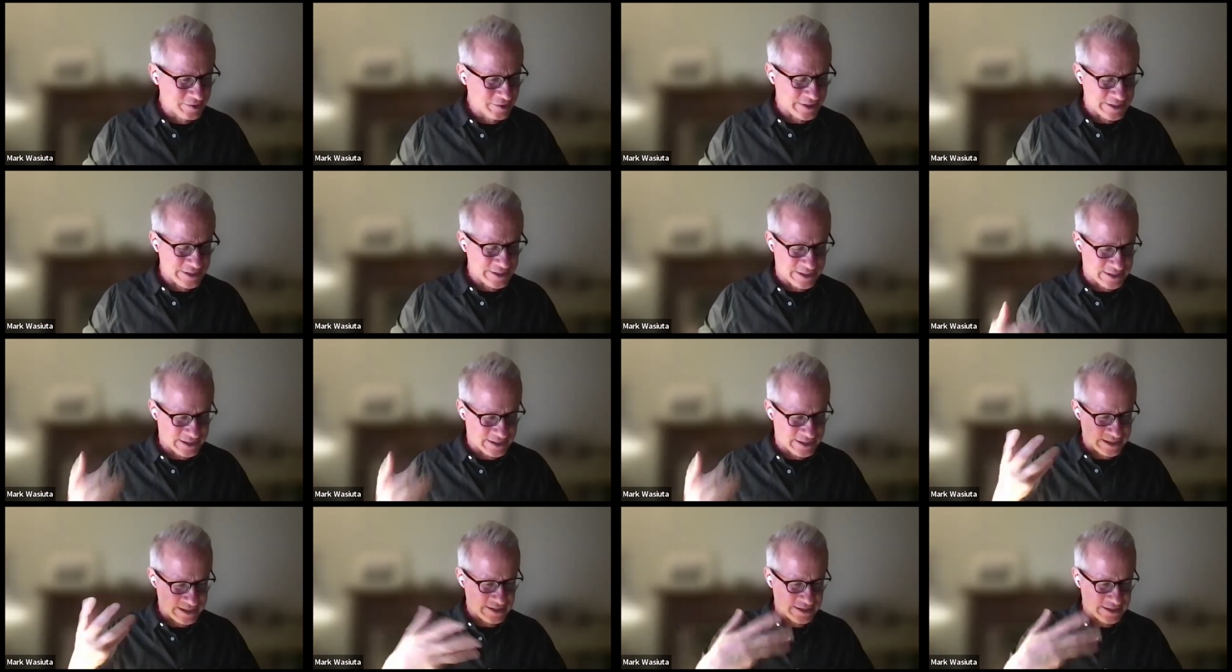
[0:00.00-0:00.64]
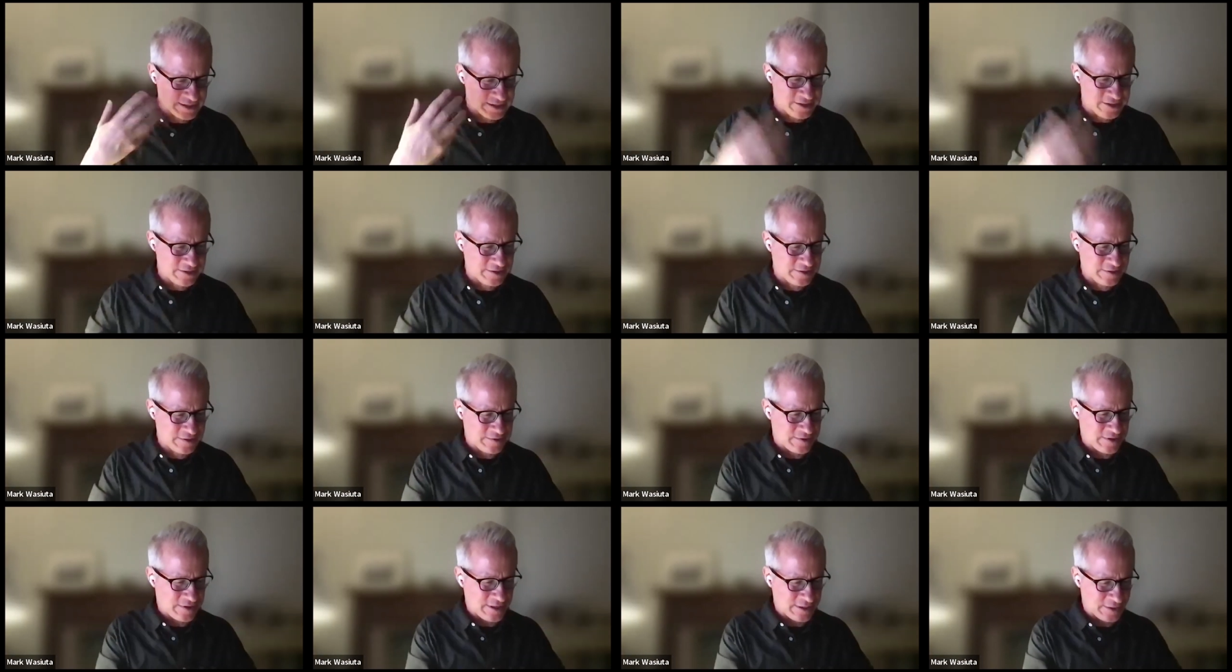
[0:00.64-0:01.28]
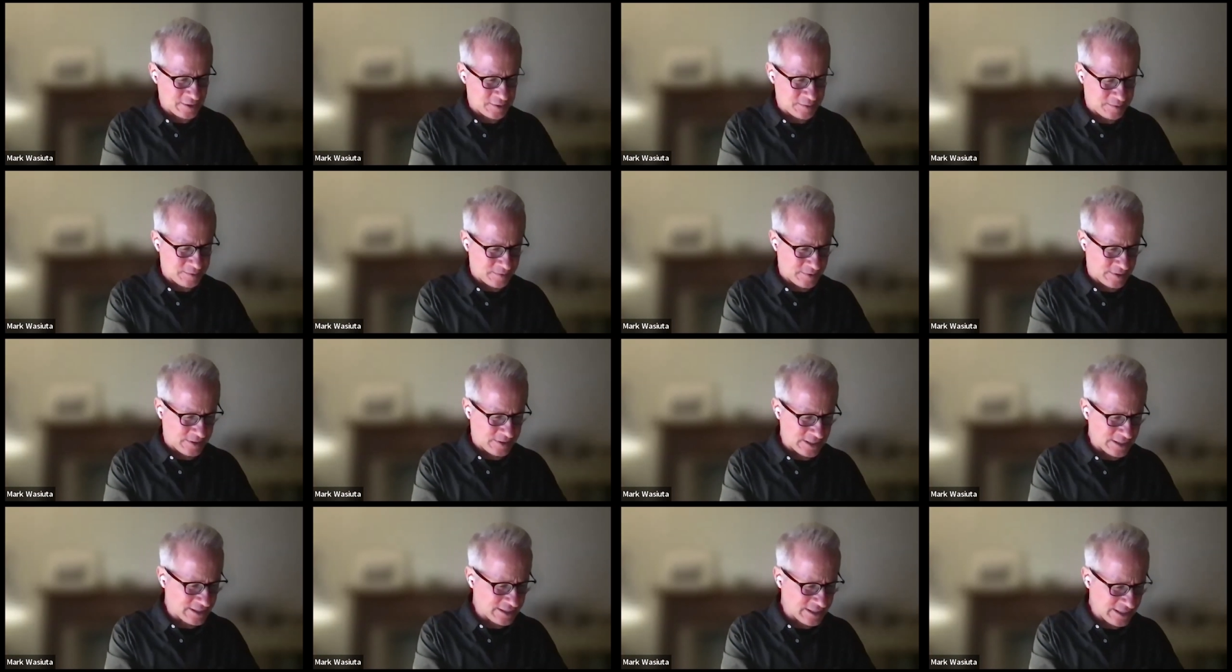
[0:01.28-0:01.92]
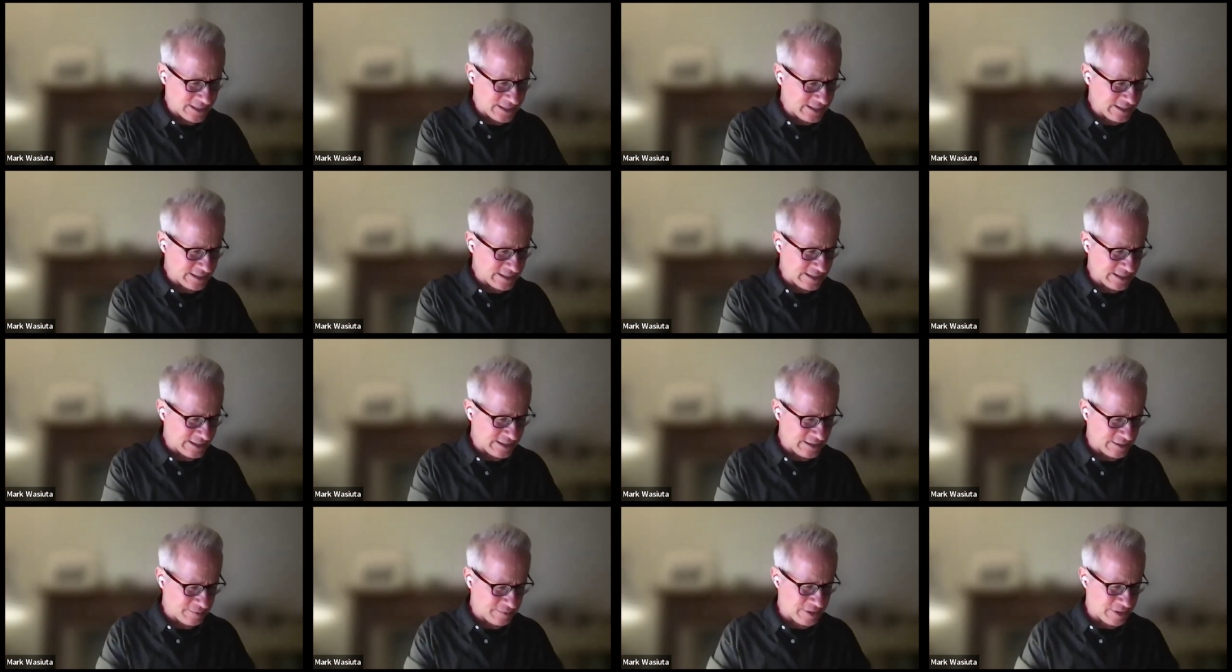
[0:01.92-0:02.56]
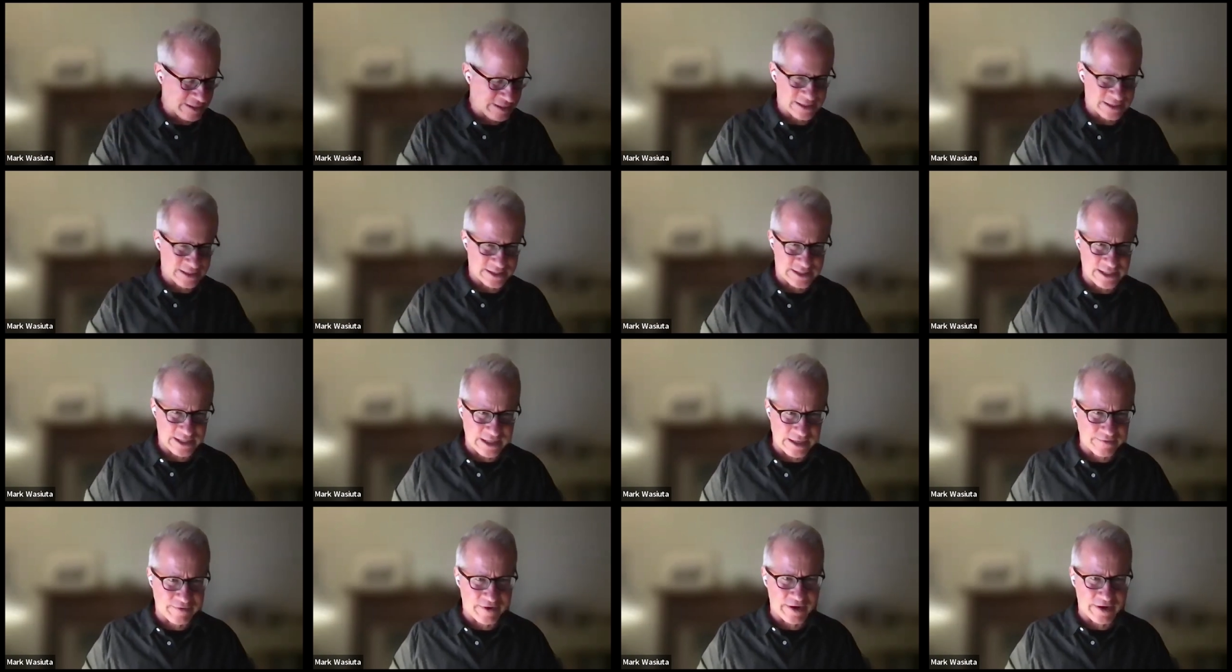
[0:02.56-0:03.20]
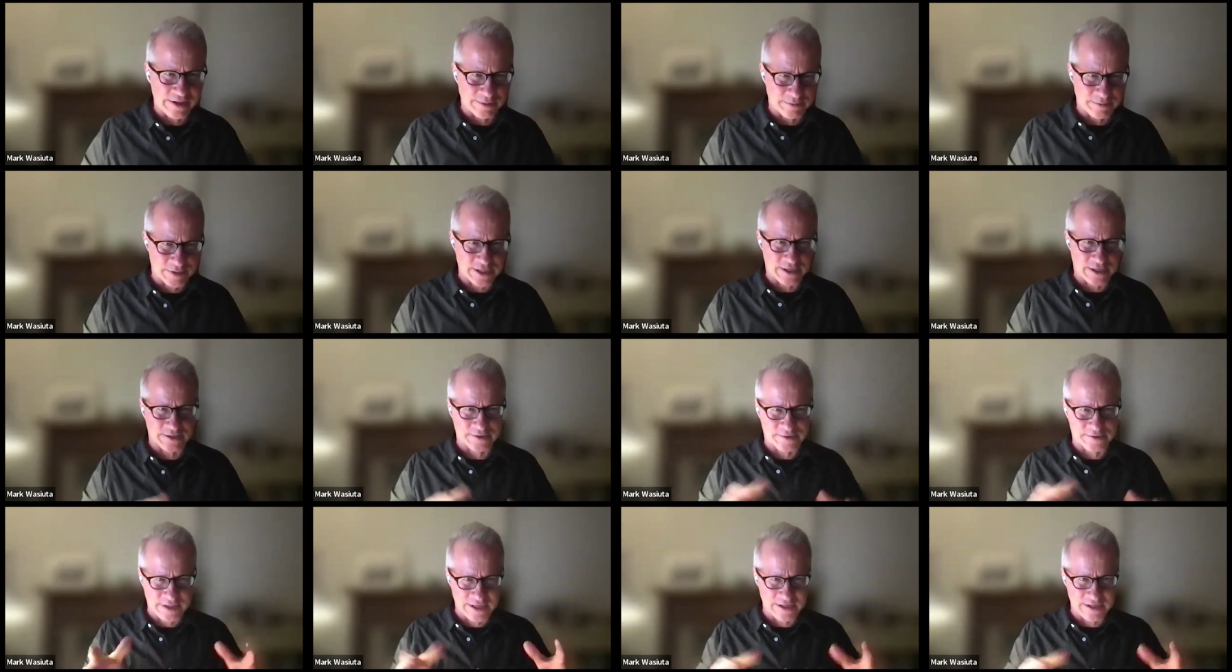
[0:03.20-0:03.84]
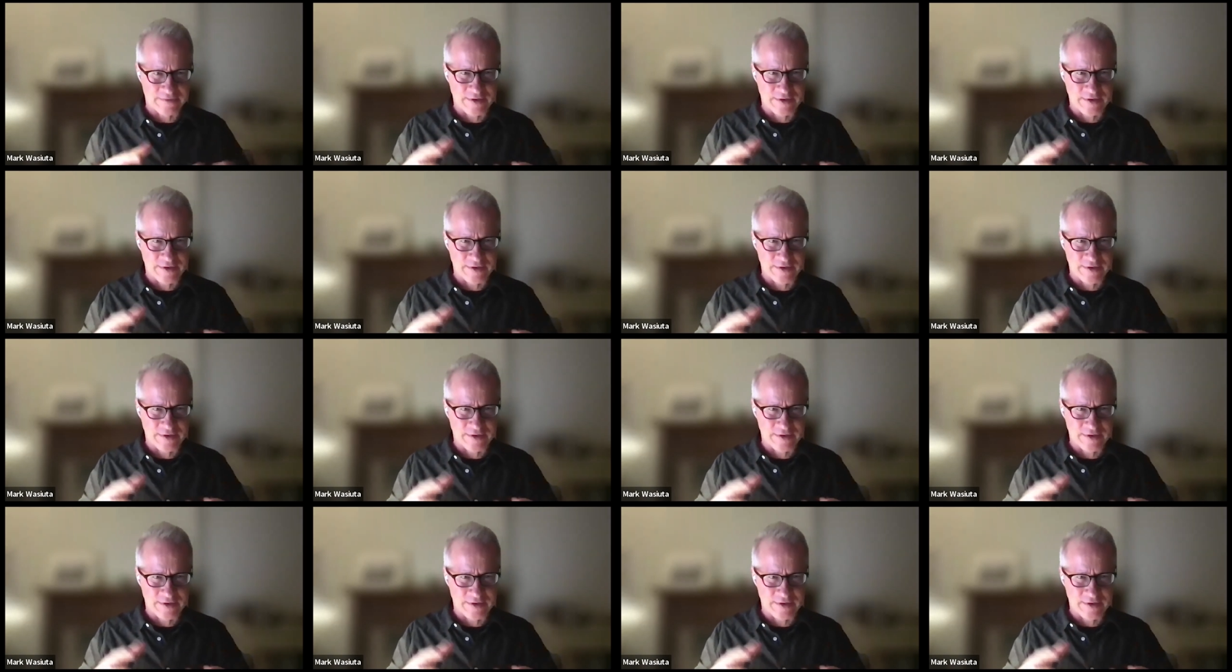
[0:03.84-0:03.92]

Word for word: and interests into this the cities and the places they find themselves.